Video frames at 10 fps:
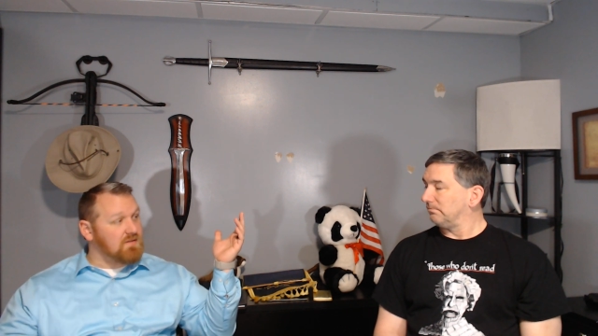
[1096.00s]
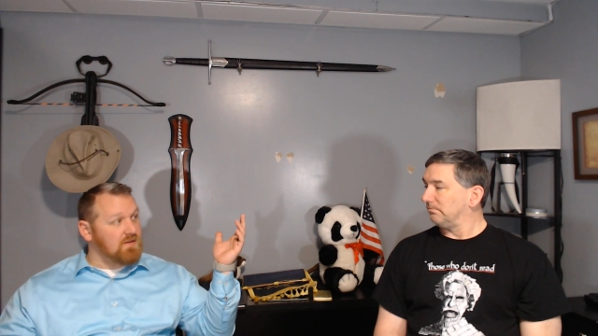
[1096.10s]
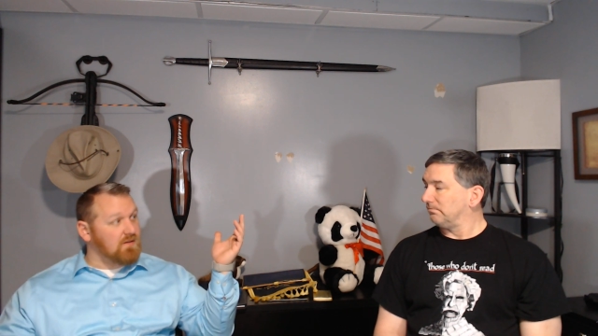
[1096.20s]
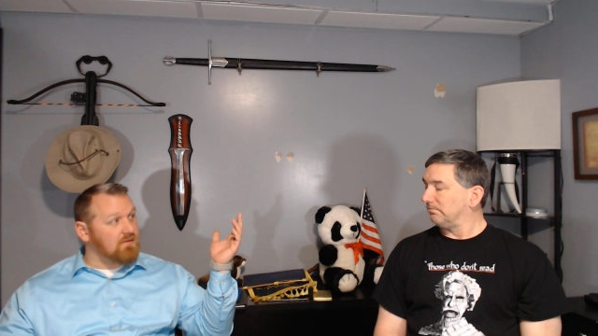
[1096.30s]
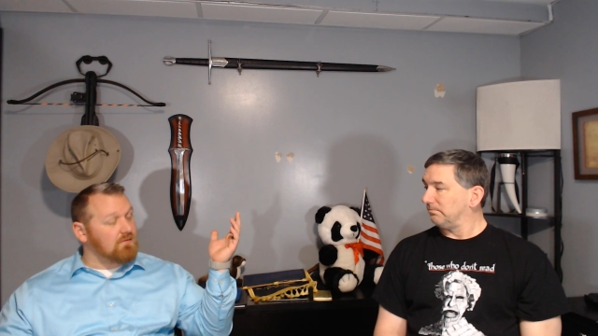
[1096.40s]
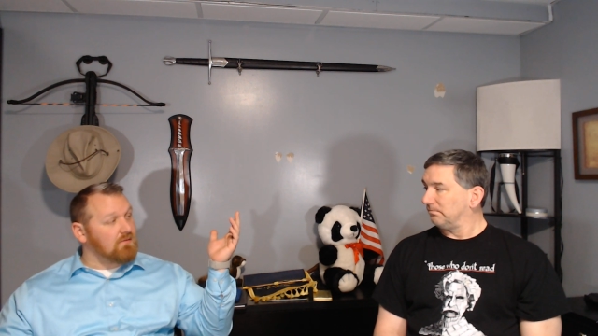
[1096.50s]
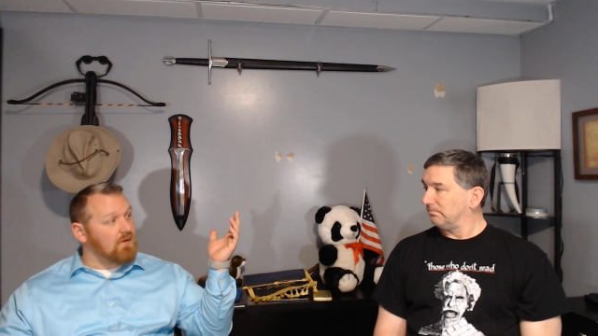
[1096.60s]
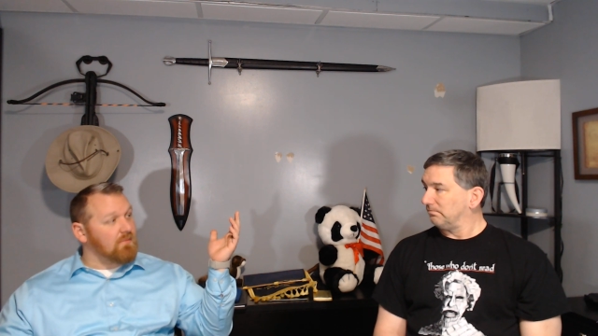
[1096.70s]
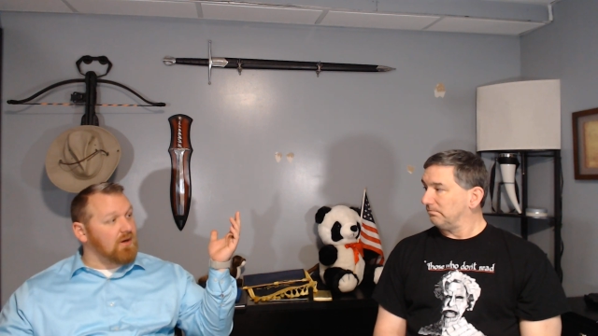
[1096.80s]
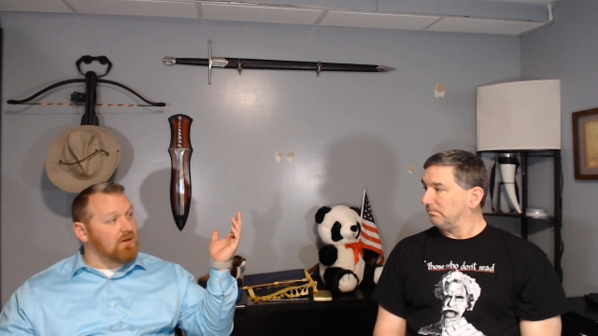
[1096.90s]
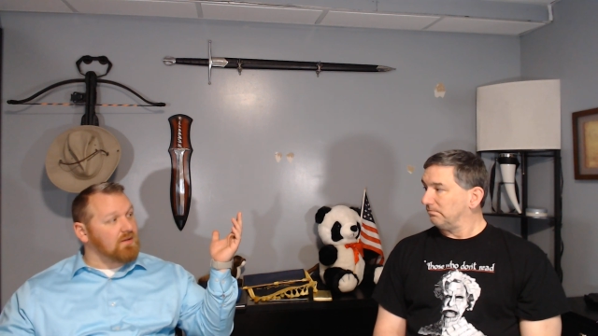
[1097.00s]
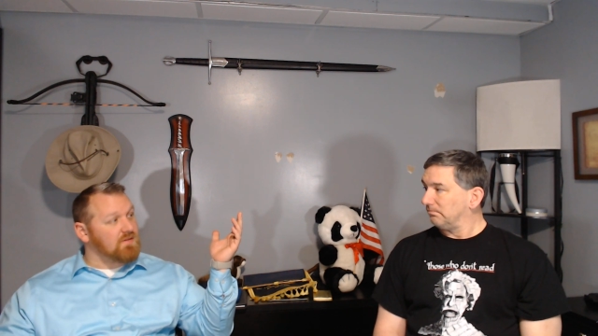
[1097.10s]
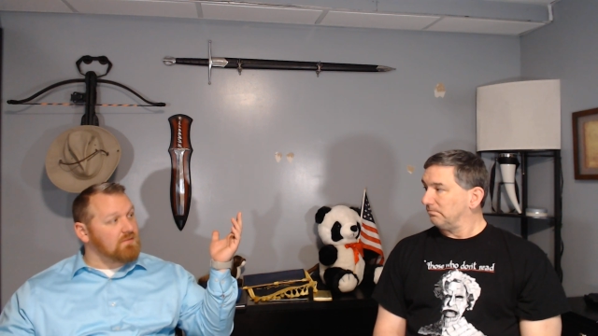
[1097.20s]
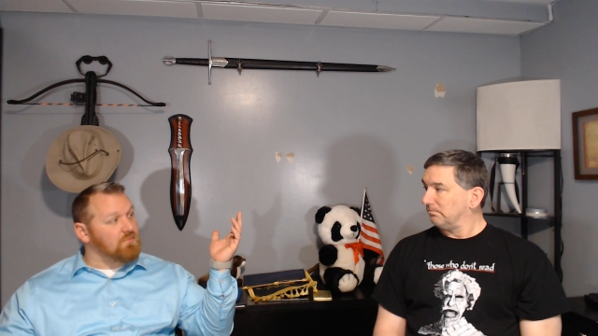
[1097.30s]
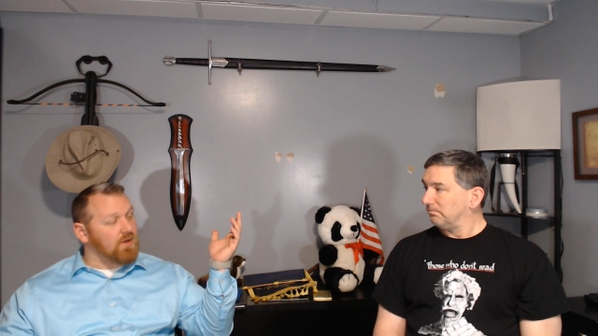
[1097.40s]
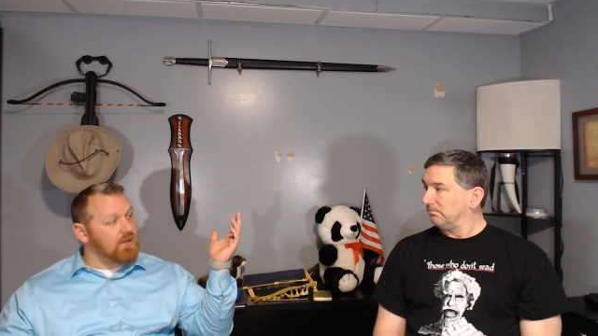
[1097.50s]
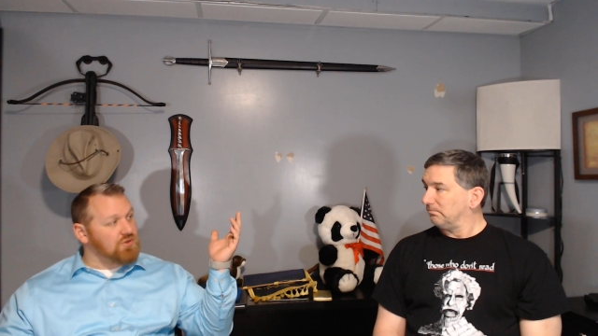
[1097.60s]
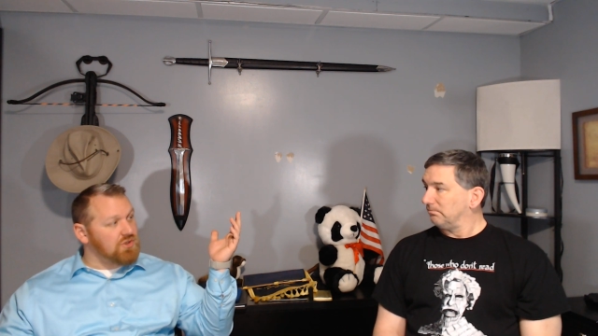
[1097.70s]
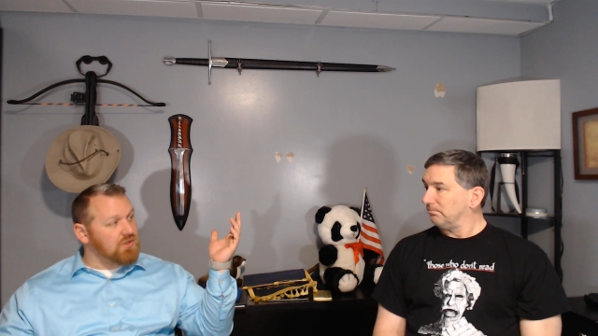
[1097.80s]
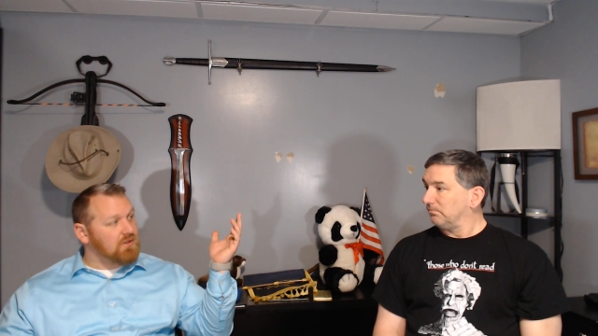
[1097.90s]
Speaker 1: the Americans and
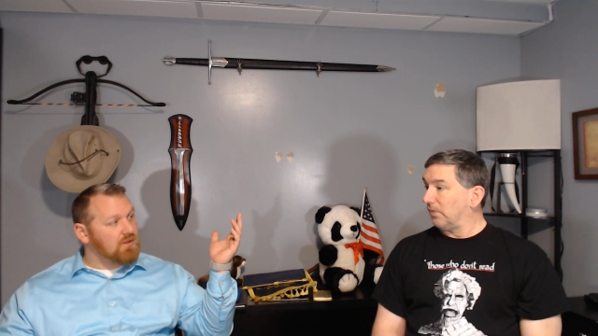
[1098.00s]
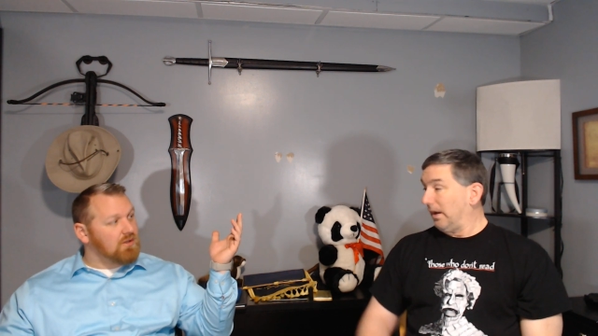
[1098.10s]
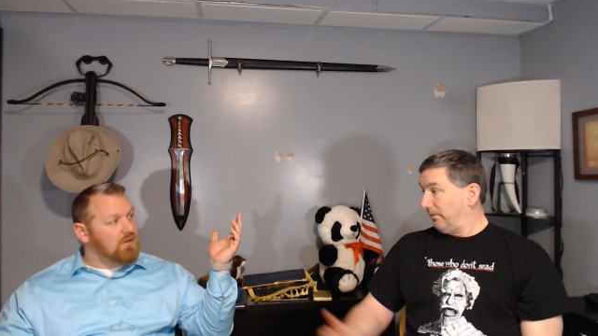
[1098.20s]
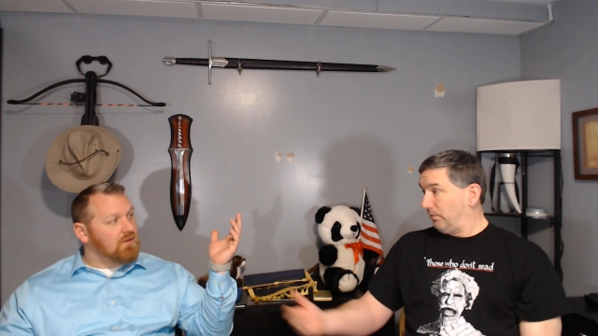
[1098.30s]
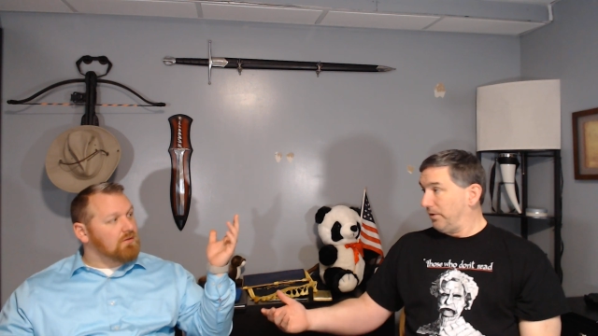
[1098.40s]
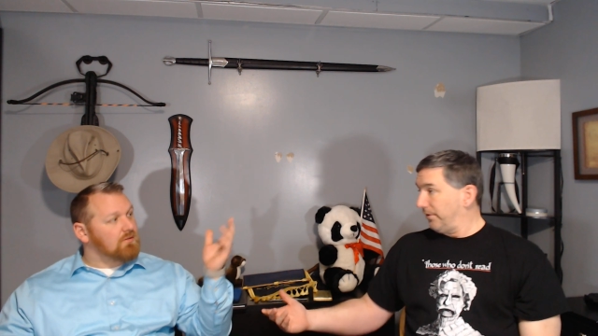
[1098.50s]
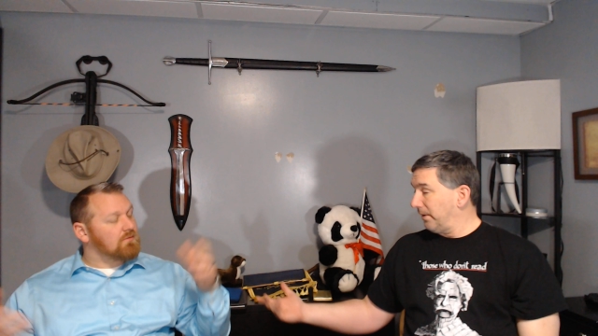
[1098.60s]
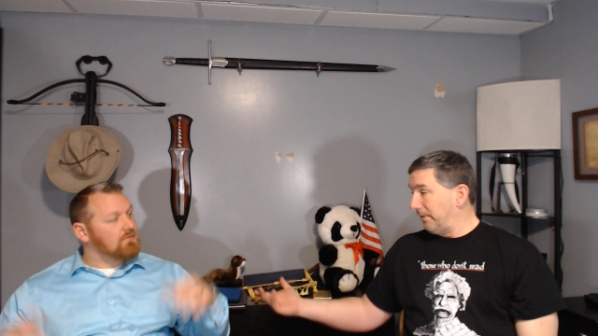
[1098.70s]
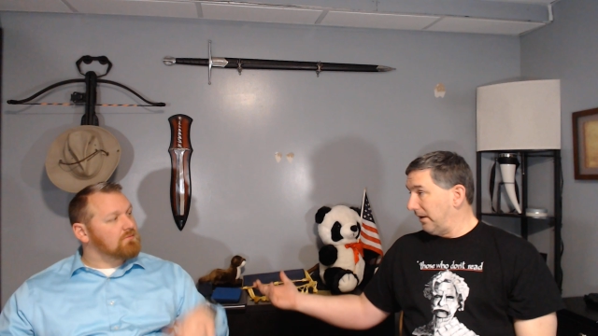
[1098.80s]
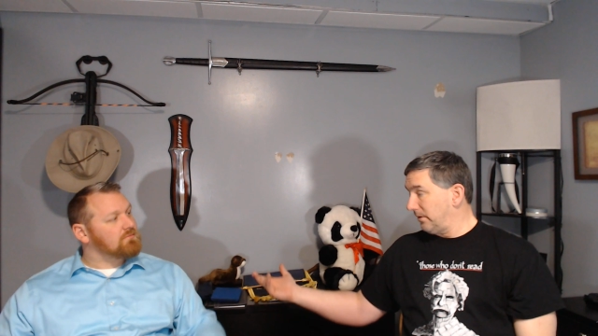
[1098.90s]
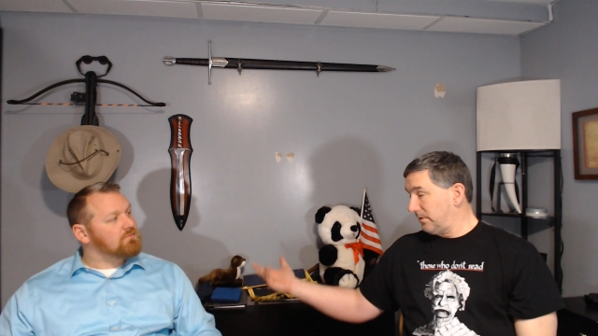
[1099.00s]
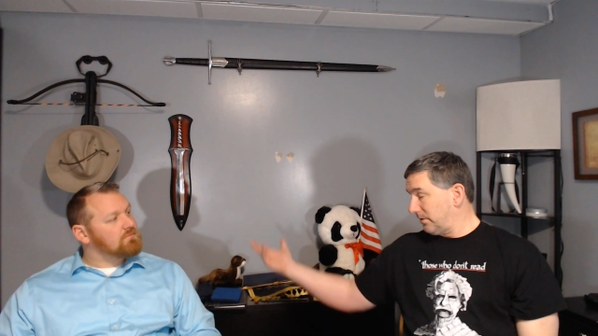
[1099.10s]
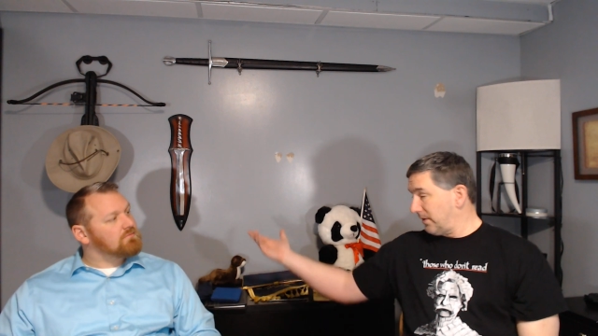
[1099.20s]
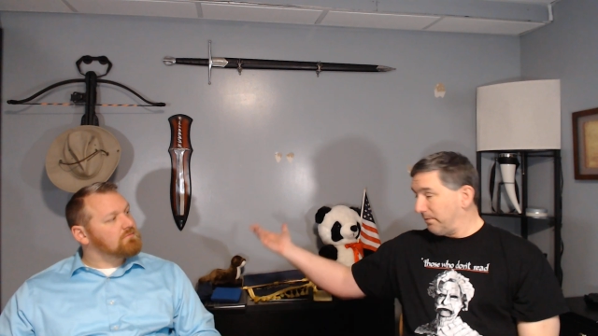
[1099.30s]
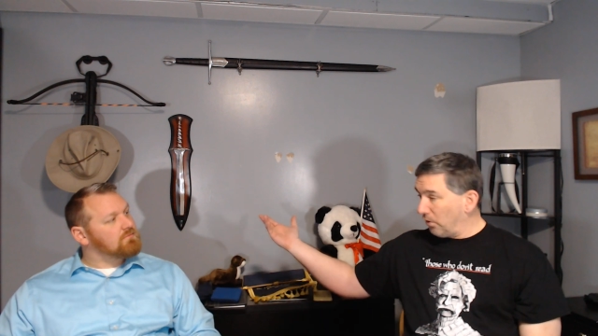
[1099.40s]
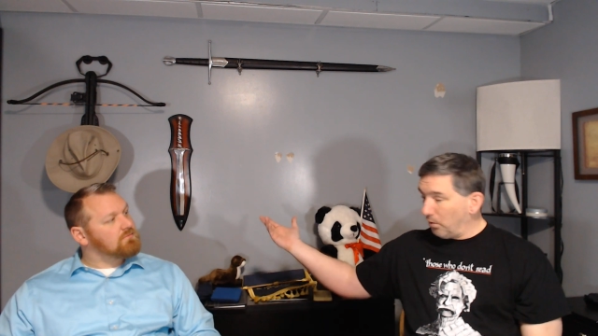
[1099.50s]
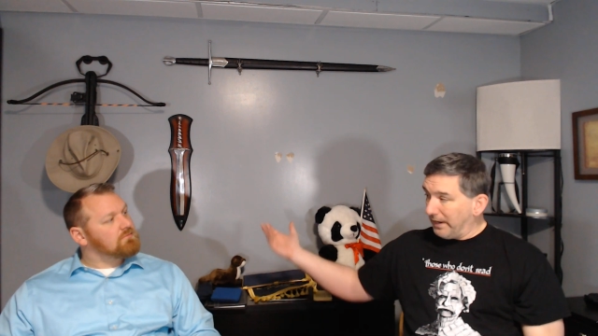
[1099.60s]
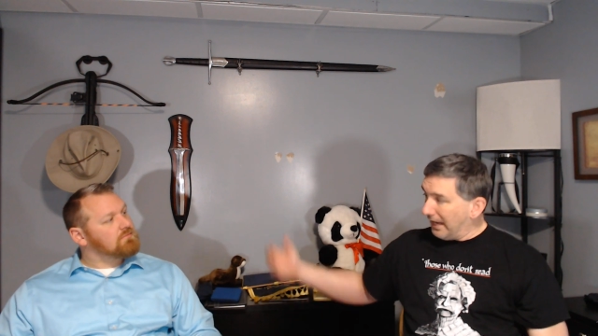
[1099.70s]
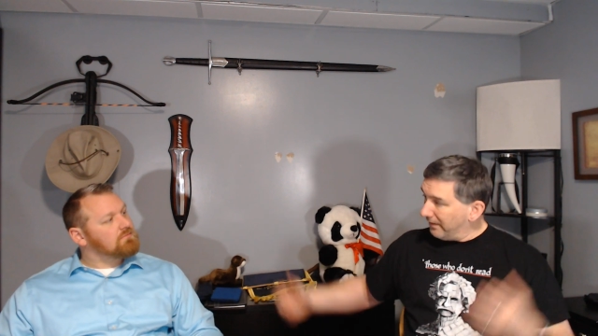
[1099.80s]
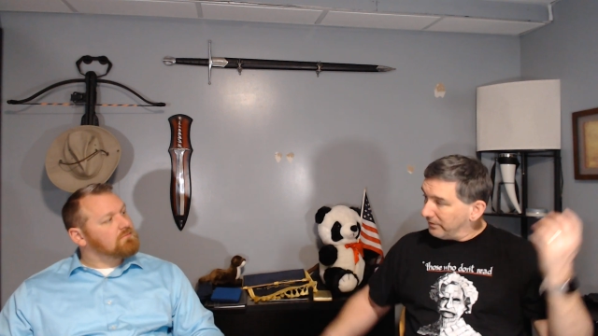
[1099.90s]
British. Well, when you think about it, it's the same goal we
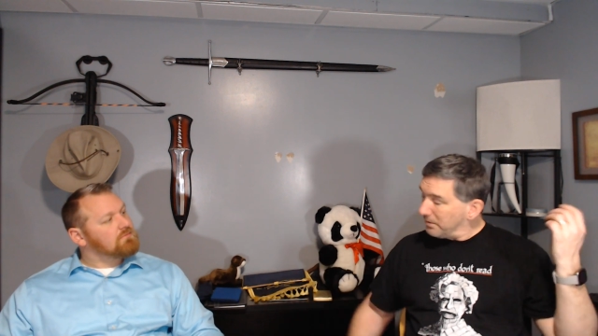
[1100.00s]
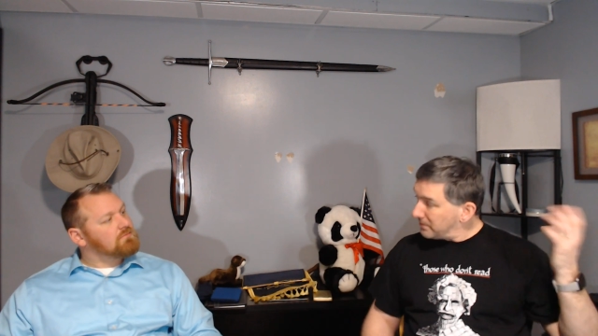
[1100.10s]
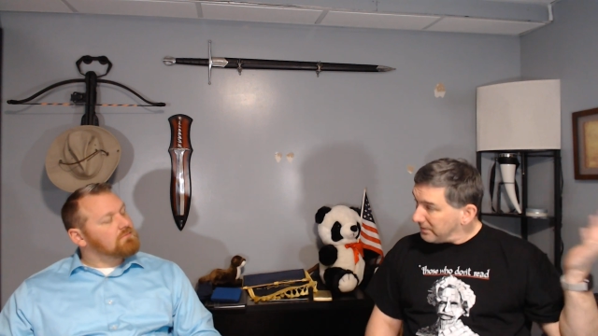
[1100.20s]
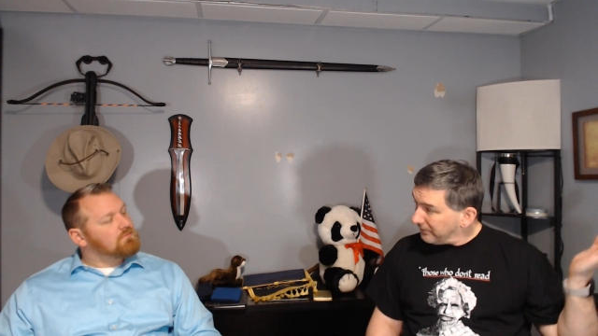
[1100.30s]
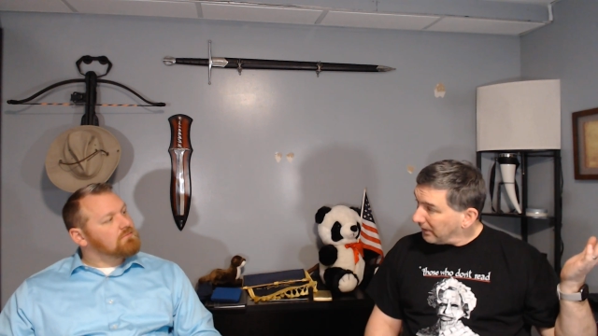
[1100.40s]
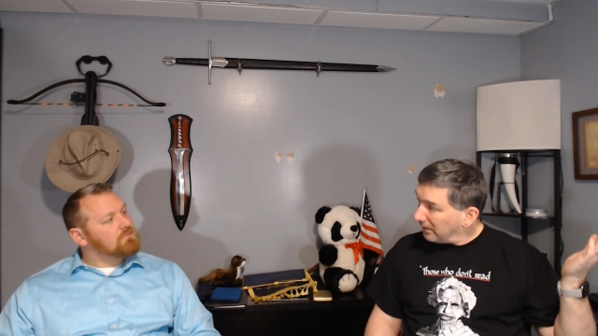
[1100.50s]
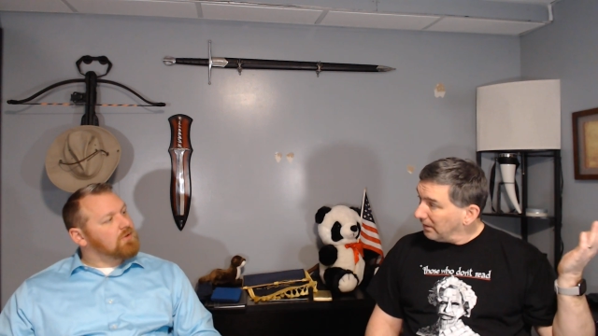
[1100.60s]
have in the Pacific.